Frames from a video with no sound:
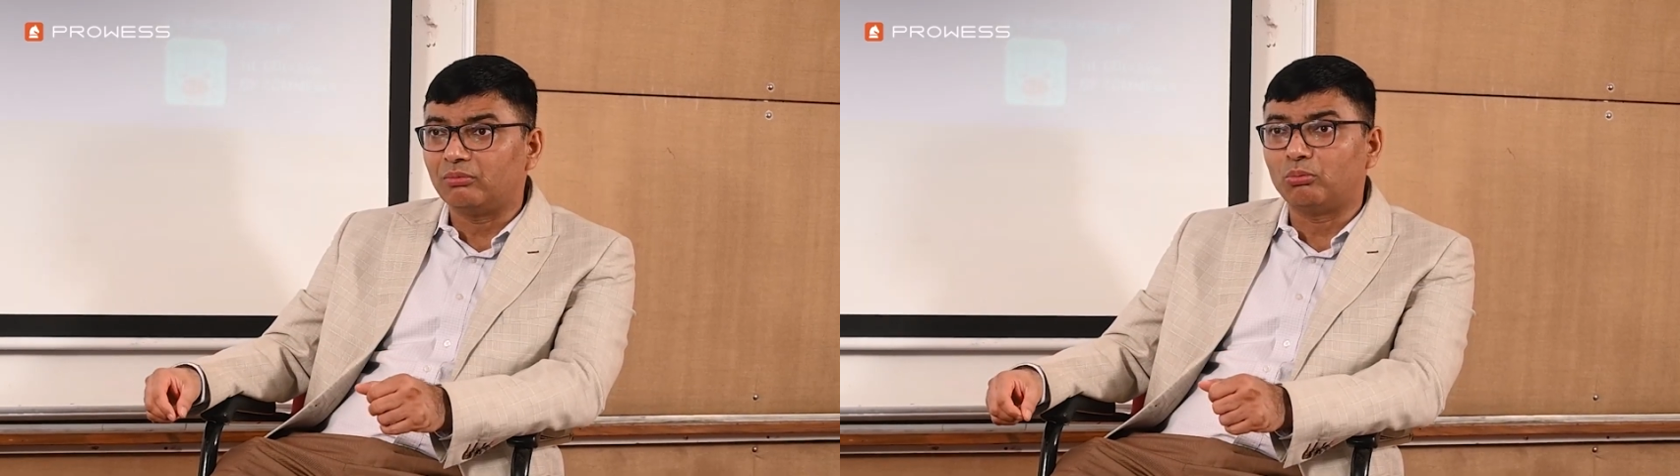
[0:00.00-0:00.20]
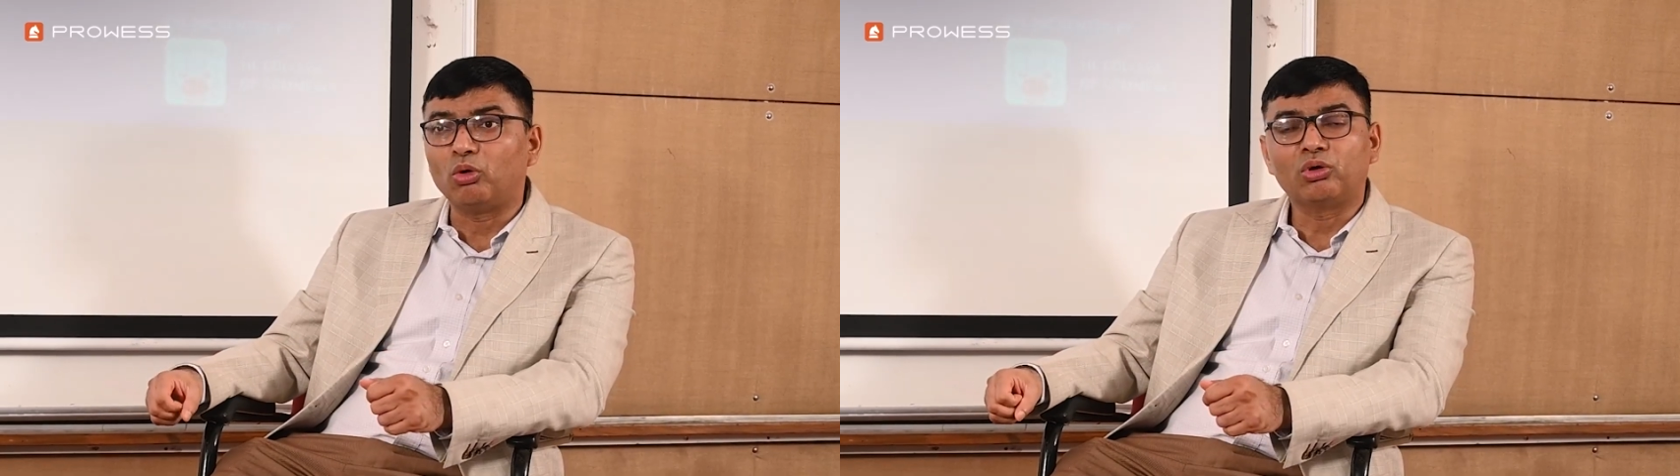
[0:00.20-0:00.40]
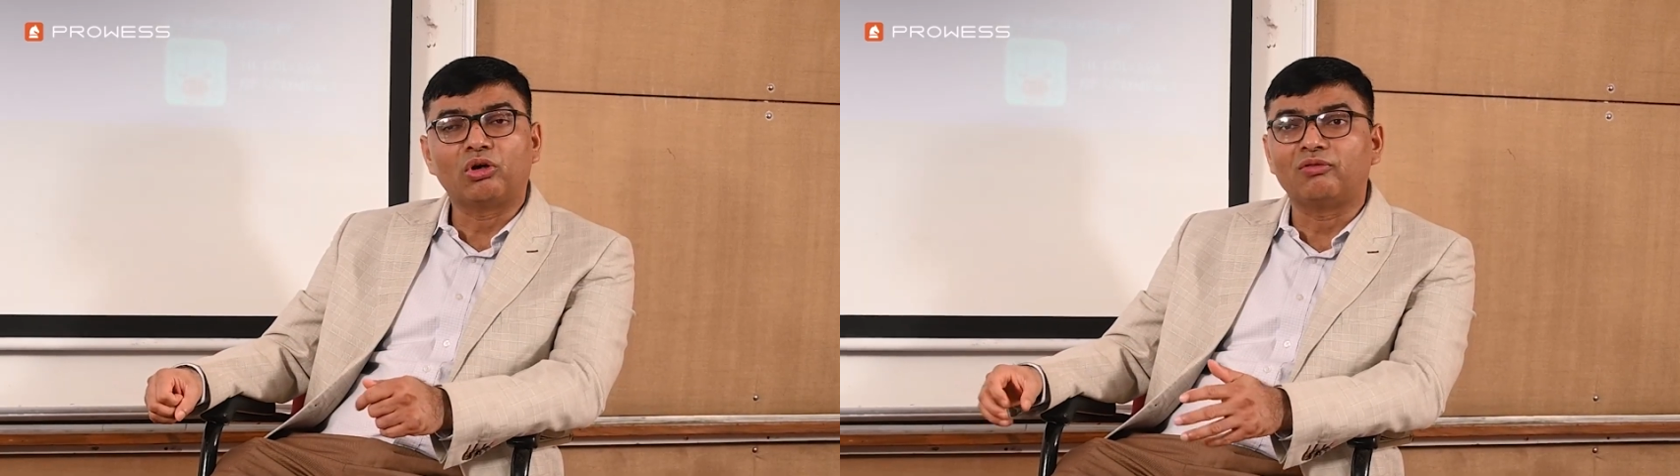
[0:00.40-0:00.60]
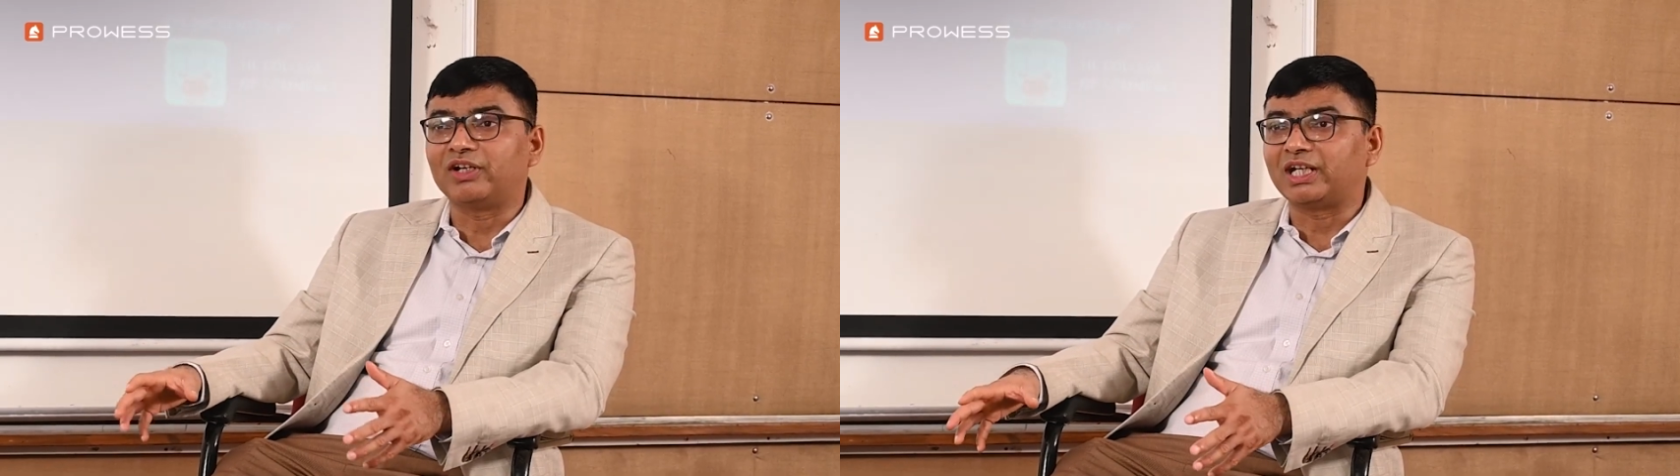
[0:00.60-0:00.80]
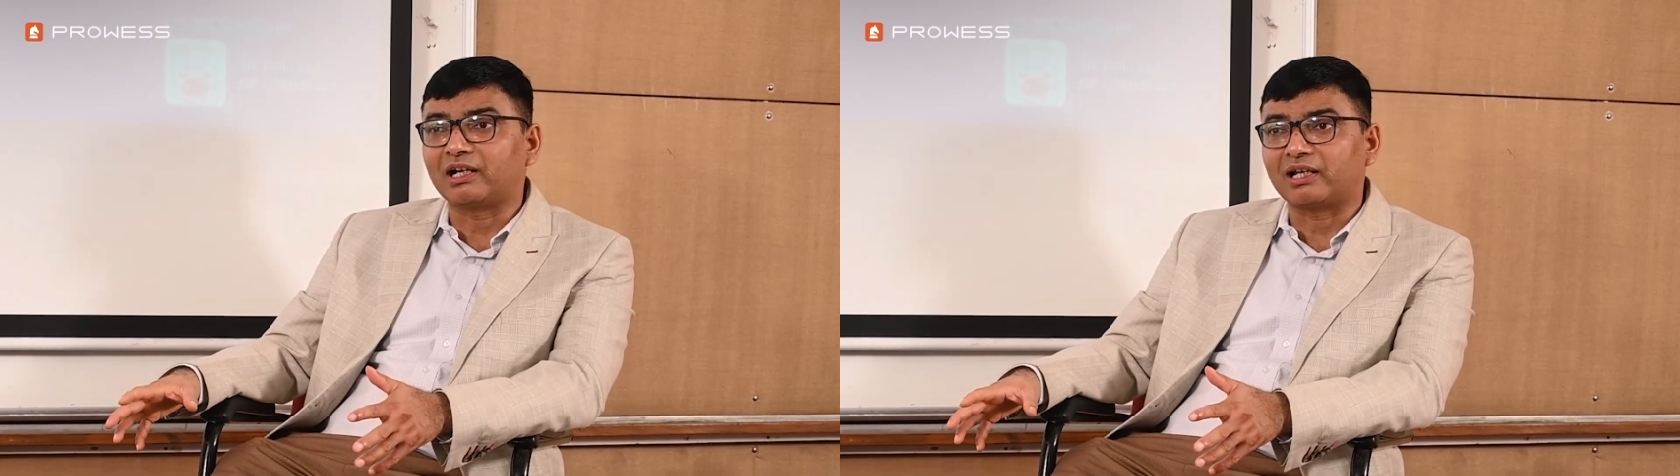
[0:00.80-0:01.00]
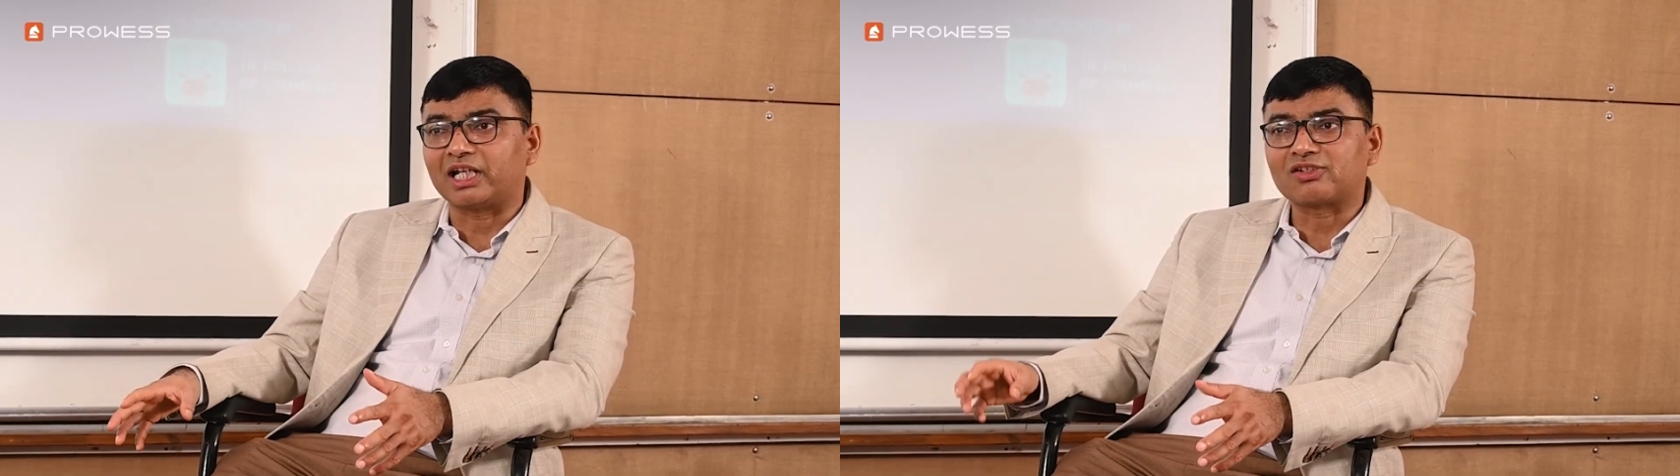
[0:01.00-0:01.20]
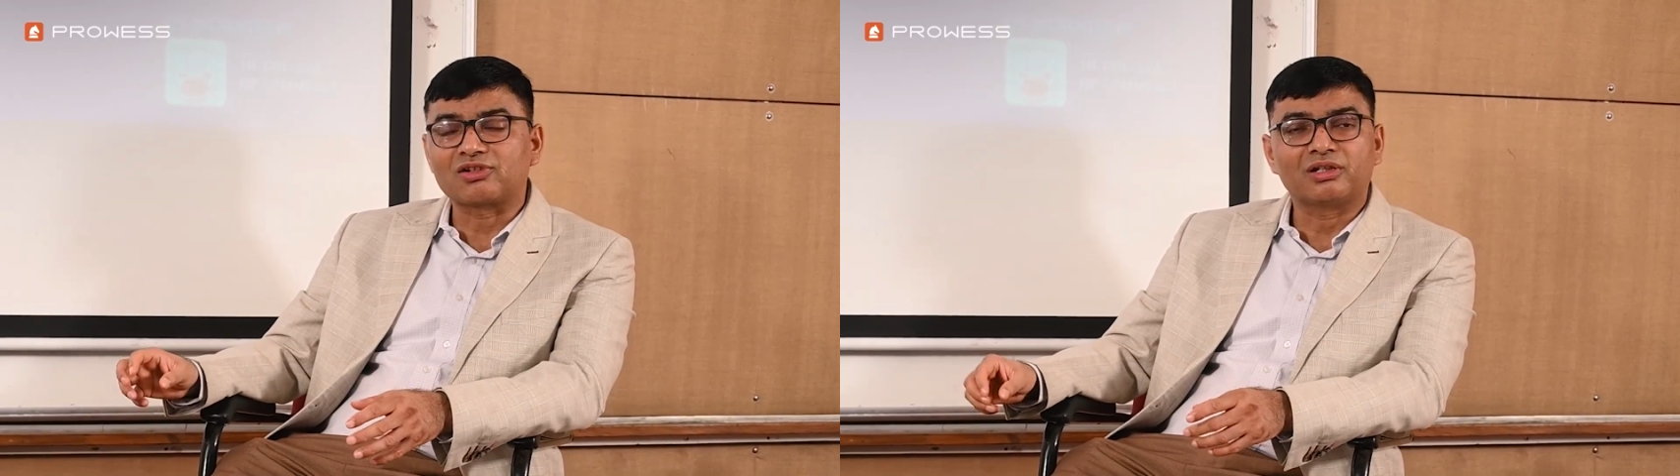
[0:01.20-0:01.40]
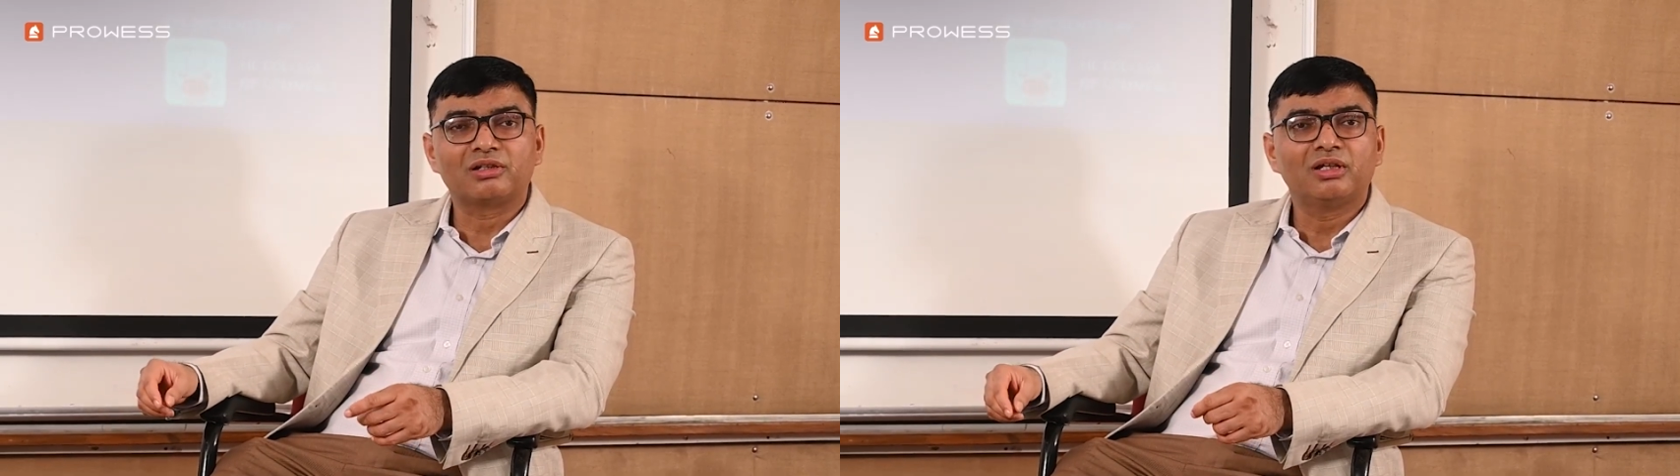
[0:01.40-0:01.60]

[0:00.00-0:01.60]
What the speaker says: mode of data collection.